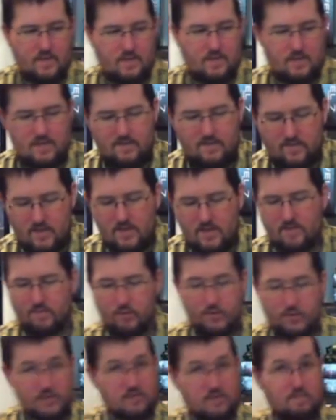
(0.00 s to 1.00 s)
Give everyone
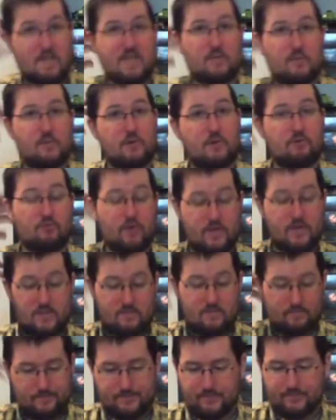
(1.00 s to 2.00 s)
a chance to mess with your drinks.
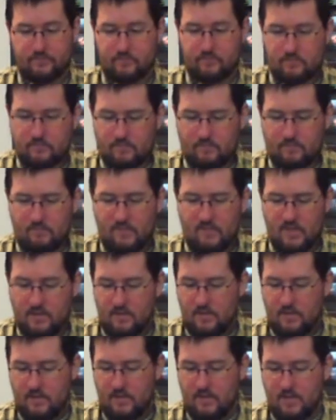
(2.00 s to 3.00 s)

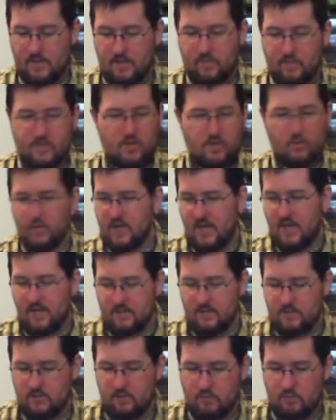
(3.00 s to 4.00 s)
But no one can,
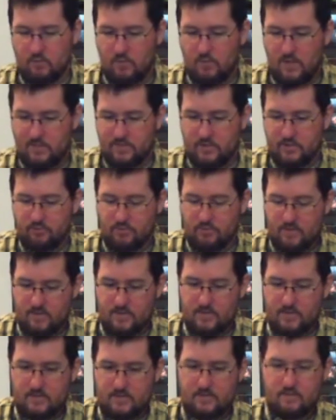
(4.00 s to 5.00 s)
so I'm going to drink
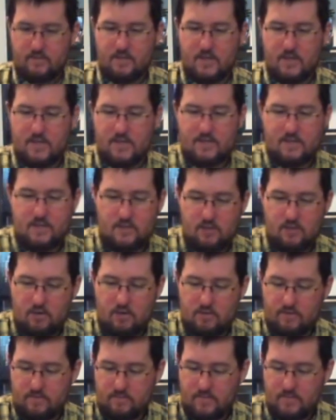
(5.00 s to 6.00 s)
this. It gets
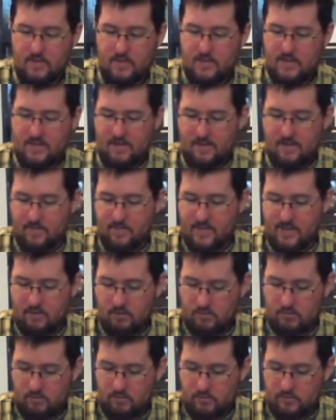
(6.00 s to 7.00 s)
discarded, and my
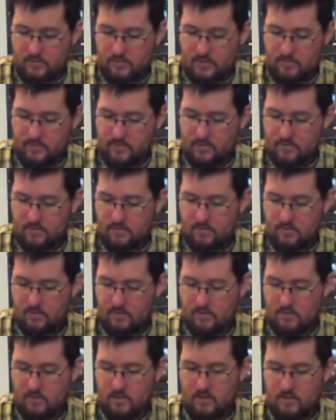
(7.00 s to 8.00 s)
alcohol goes up
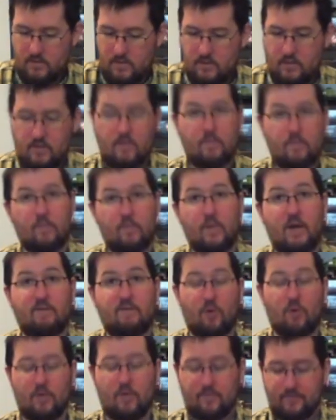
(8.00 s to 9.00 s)
by
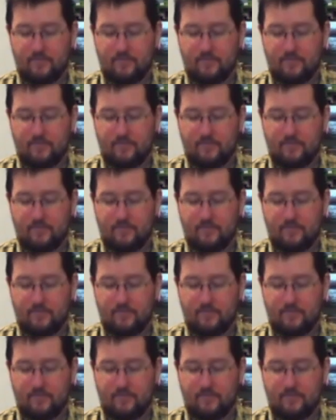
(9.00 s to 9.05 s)
4.